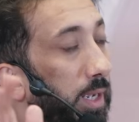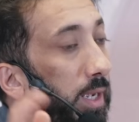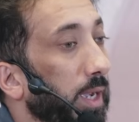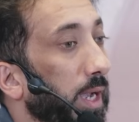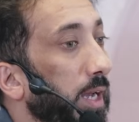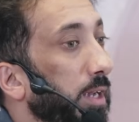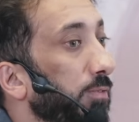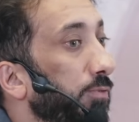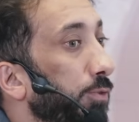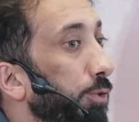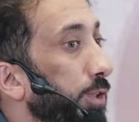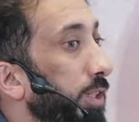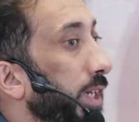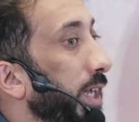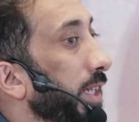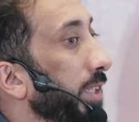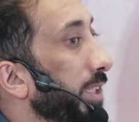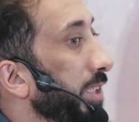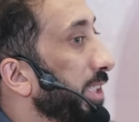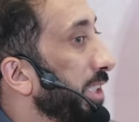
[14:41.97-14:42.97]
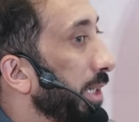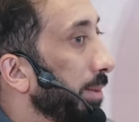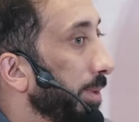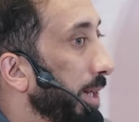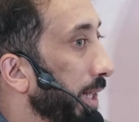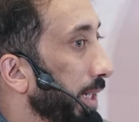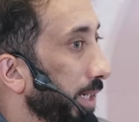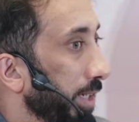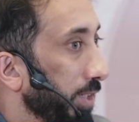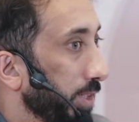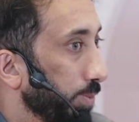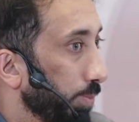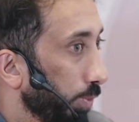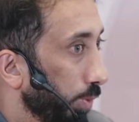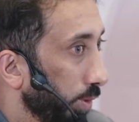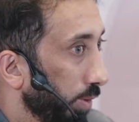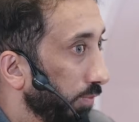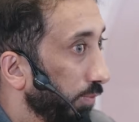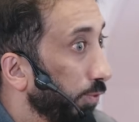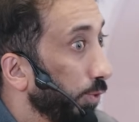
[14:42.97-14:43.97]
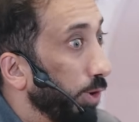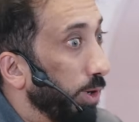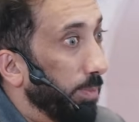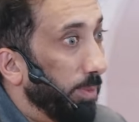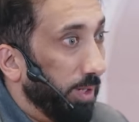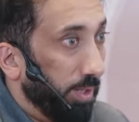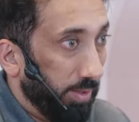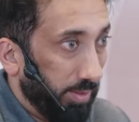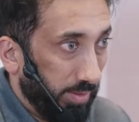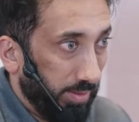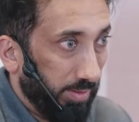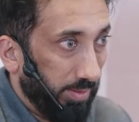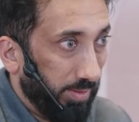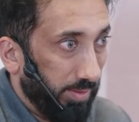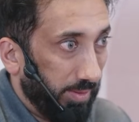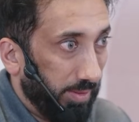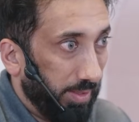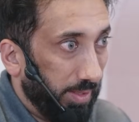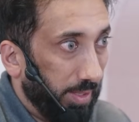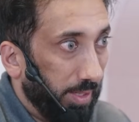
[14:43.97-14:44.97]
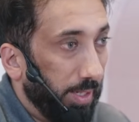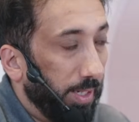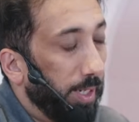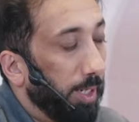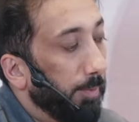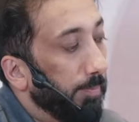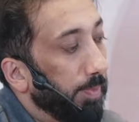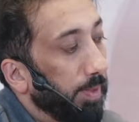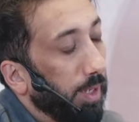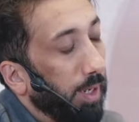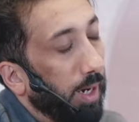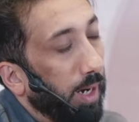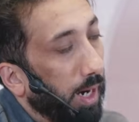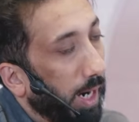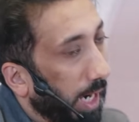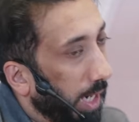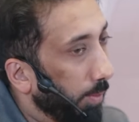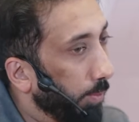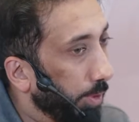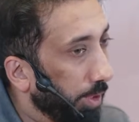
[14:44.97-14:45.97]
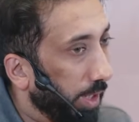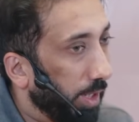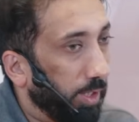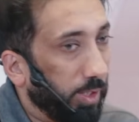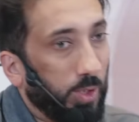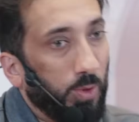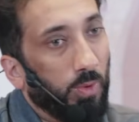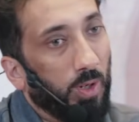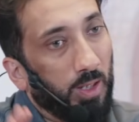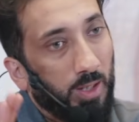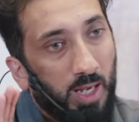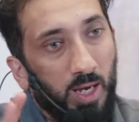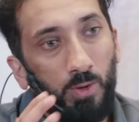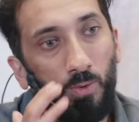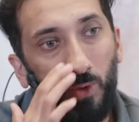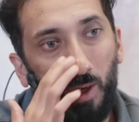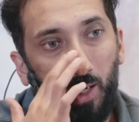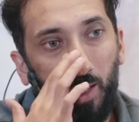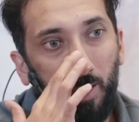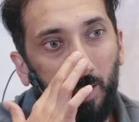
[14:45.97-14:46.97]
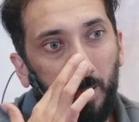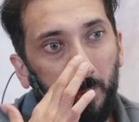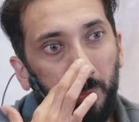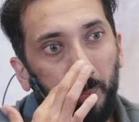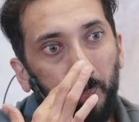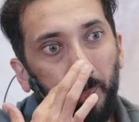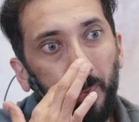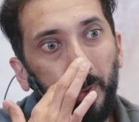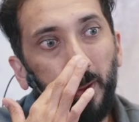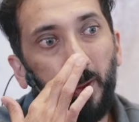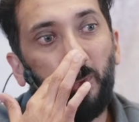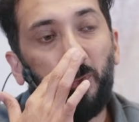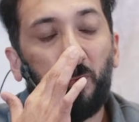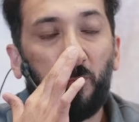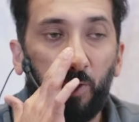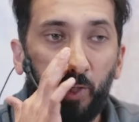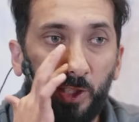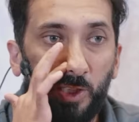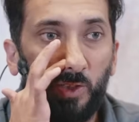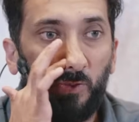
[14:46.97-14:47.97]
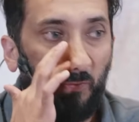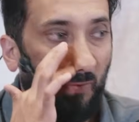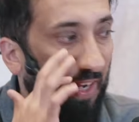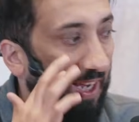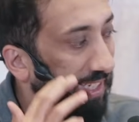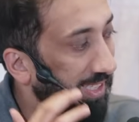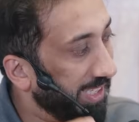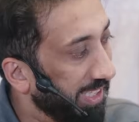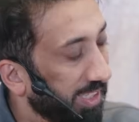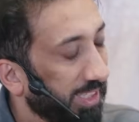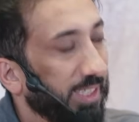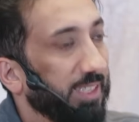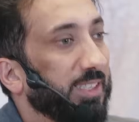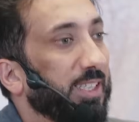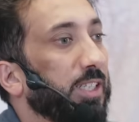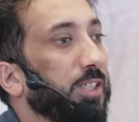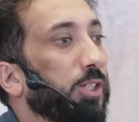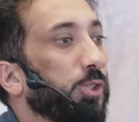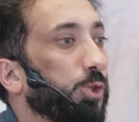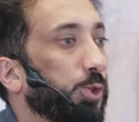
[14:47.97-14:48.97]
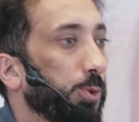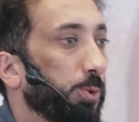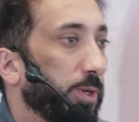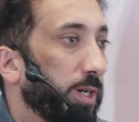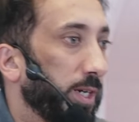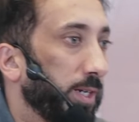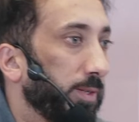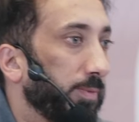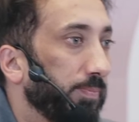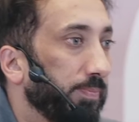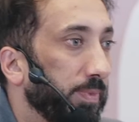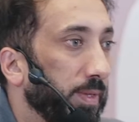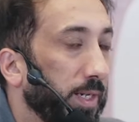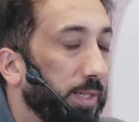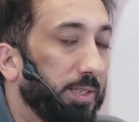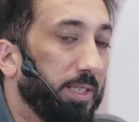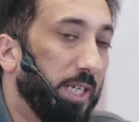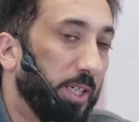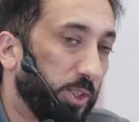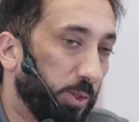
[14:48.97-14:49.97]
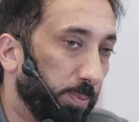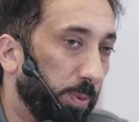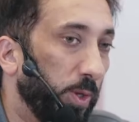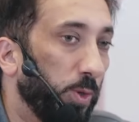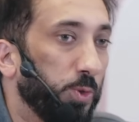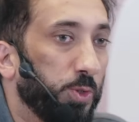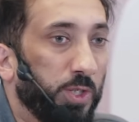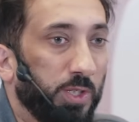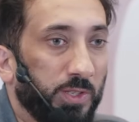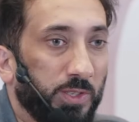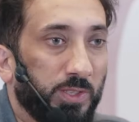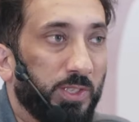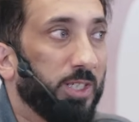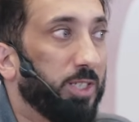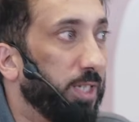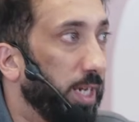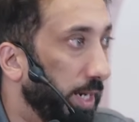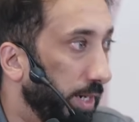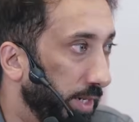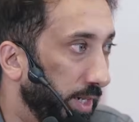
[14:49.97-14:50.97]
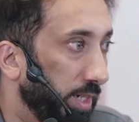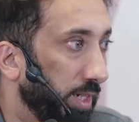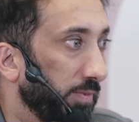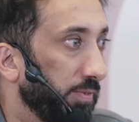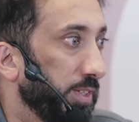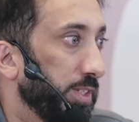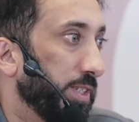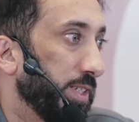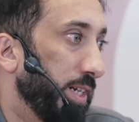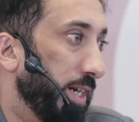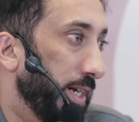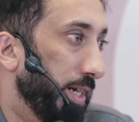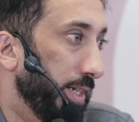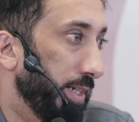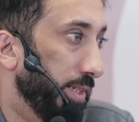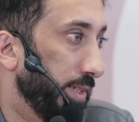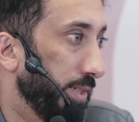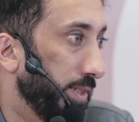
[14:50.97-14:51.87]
And futihat is-sama is more formal. I would argue, Allahu A'lam, the first phase is in this surah. The explosions, the tearing of the sky.